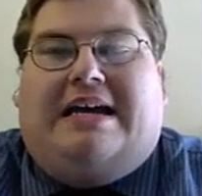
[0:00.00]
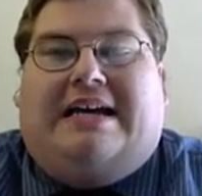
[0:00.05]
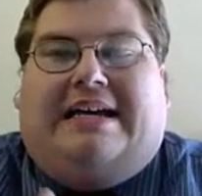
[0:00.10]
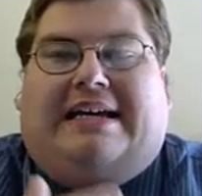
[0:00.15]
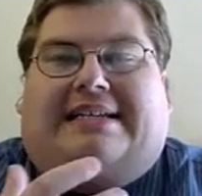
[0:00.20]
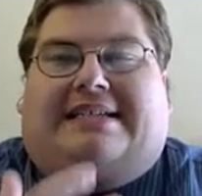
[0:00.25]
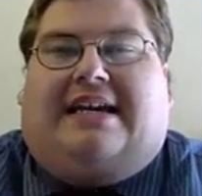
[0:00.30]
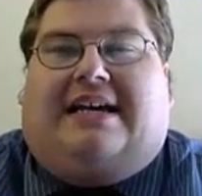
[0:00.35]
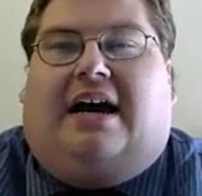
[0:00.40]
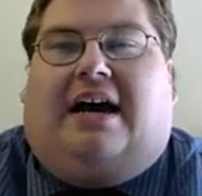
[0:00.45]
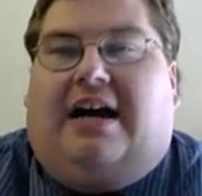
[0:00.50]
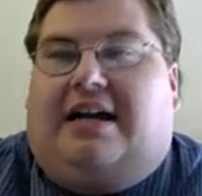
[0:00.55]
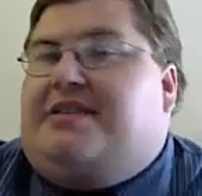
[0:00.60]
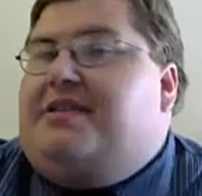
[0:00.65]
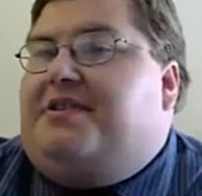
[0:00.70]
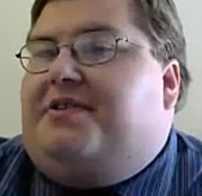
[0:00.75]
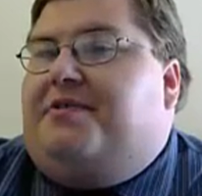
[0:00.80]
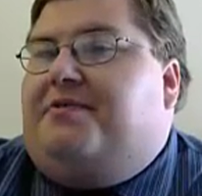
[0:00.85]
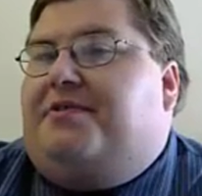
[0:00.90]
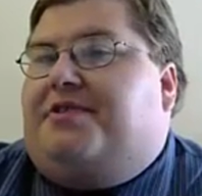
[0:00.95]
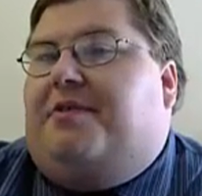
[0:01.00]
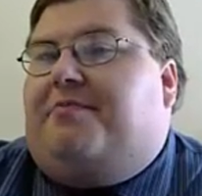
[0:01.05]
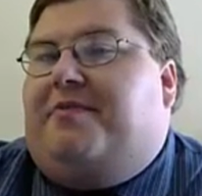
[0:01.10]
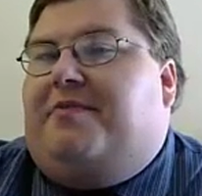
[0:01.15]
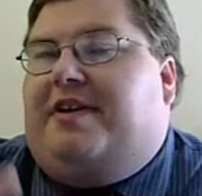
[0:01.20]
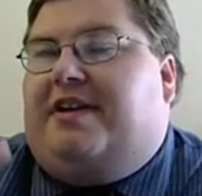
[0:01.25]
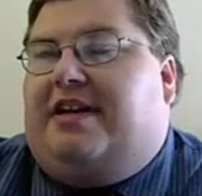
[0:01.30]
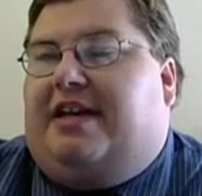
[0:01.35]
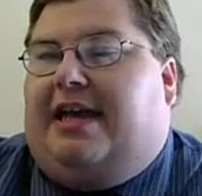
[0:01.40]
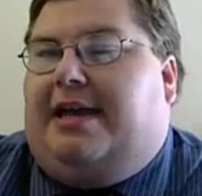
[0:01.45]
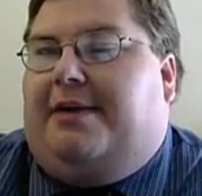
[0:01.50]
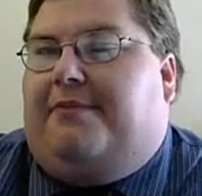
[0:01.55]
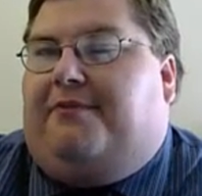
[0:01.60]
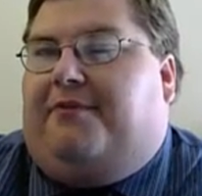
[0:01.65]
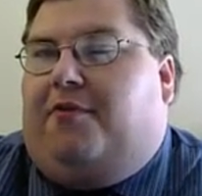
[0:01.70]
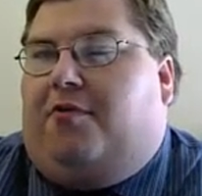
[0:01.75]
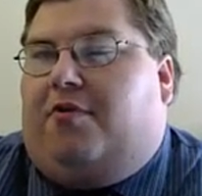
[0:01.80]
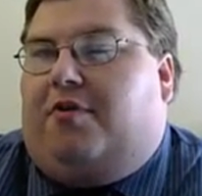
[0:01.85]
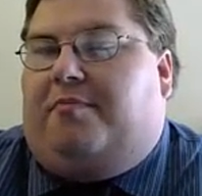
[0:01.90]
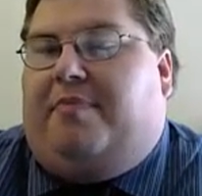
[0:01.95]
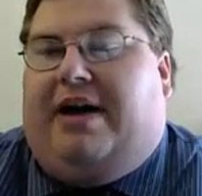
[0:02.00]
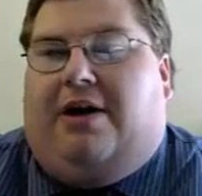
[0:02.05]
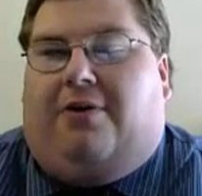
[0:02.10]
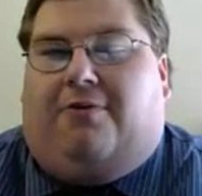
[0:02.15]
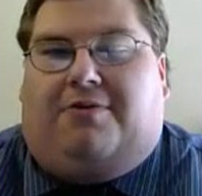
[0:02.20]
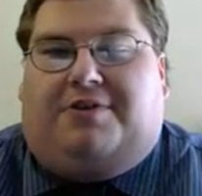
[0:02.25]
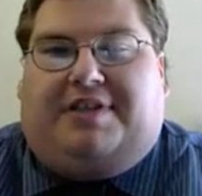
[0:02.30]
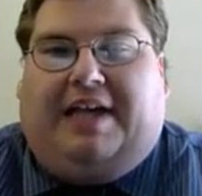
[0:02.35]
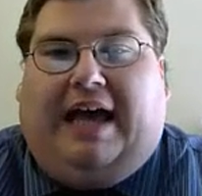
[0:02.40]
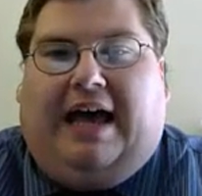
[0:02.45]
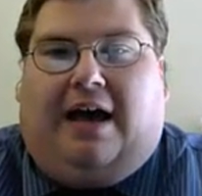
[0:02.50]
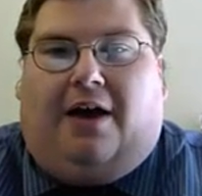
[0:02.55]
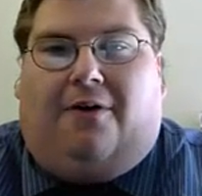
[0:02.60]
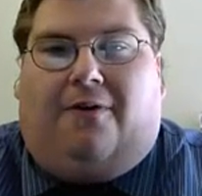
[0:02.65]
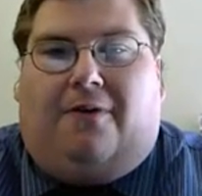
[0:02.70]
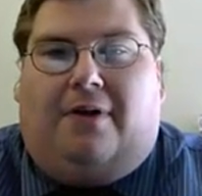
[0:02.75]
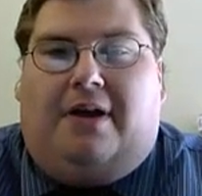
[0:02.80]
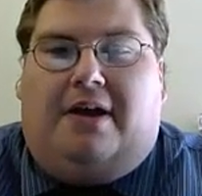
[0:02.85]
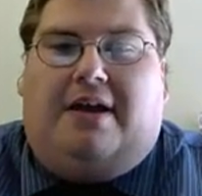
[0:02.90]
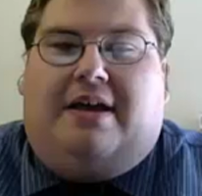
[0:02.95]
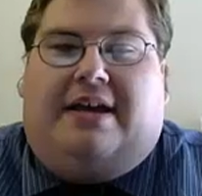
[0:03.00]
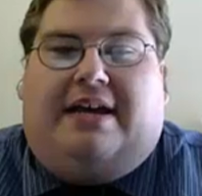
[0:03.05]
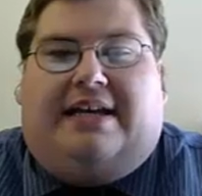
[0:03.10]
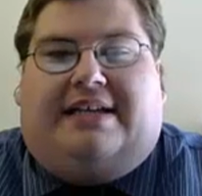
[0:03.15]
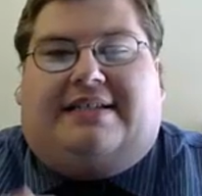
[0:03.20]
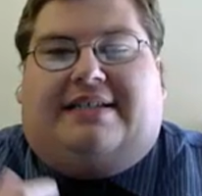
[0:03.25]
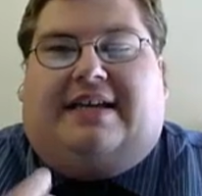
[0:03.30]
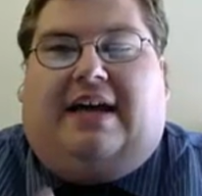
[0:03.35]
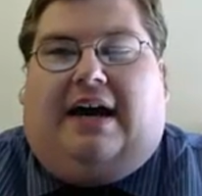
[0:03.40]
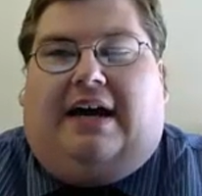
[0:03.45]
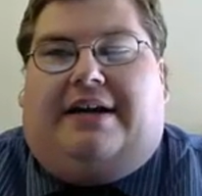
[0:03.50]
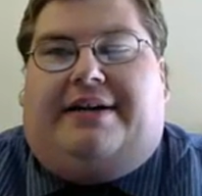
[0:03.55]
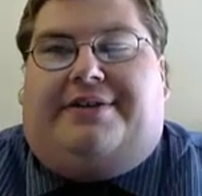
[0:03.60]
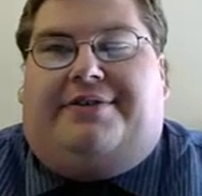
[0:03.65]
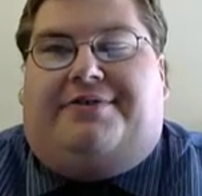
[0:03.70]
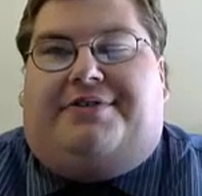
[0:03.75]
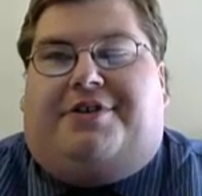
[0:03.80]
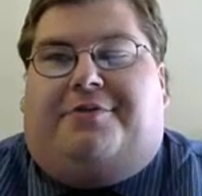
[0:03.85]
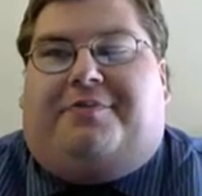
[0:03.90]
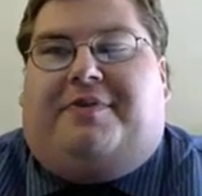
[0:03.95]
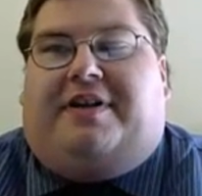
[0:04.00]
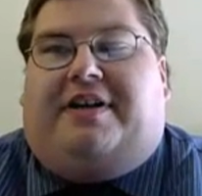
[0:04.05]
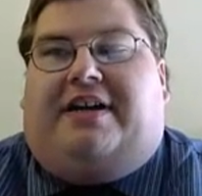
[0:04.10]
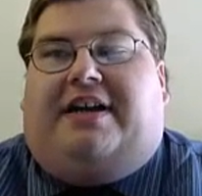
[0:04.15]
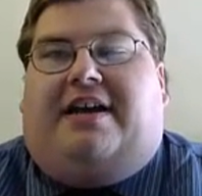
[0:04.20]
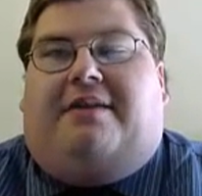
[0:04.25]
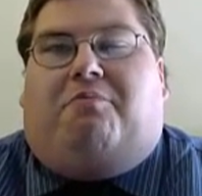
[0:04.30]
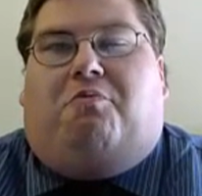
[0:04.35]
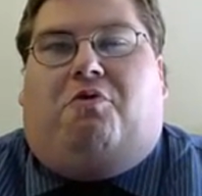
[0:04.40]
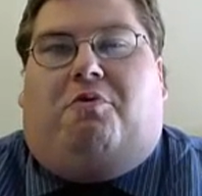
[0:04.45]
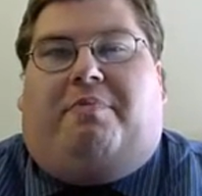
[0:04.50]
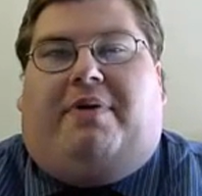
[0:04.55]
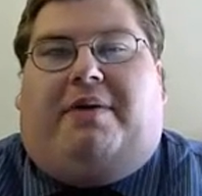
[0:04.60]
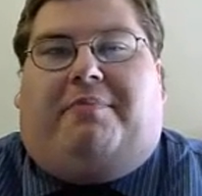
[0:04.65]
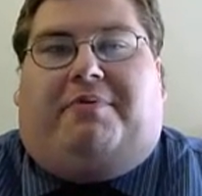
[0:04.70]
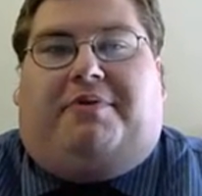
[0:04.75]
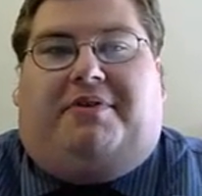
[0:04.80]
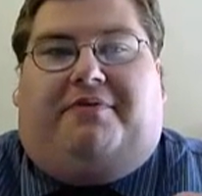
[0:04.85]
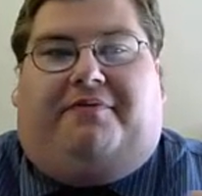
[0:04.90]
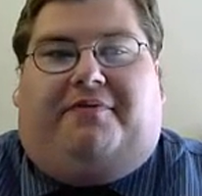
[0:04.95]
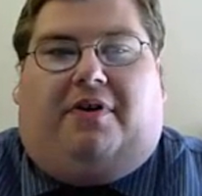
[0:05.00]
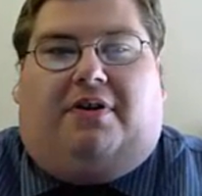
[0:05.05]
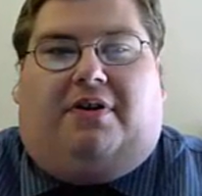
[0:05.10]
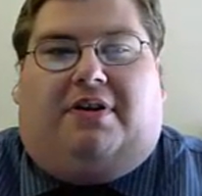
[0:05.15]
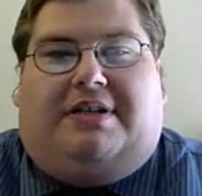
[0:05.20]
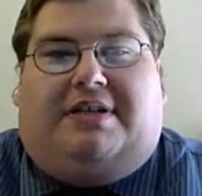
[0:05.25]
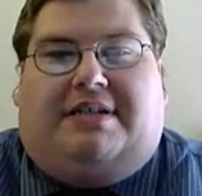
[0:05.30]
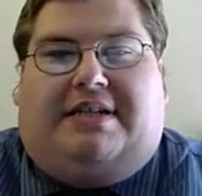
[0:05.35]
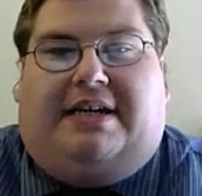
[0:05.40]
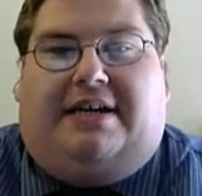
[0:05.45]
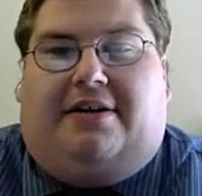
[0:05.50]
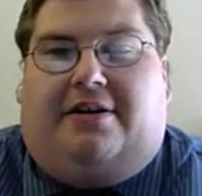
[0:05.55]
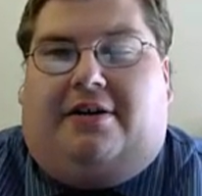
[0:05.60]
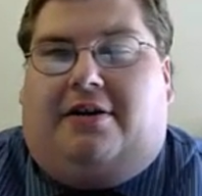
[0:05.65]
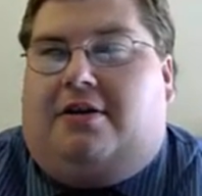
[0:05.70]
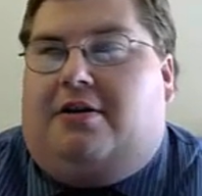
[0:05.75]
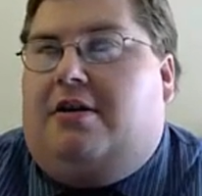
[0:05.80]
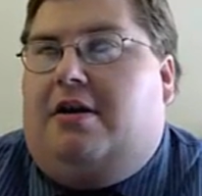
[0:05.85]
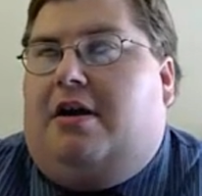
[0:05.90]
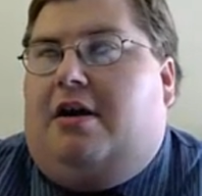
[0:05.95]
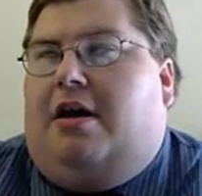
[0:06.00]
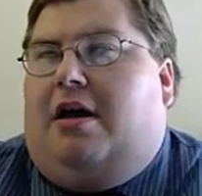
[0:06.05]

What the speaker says: He's got to do something to keep foreign powers out. He's got to do something to get more people to volunteer.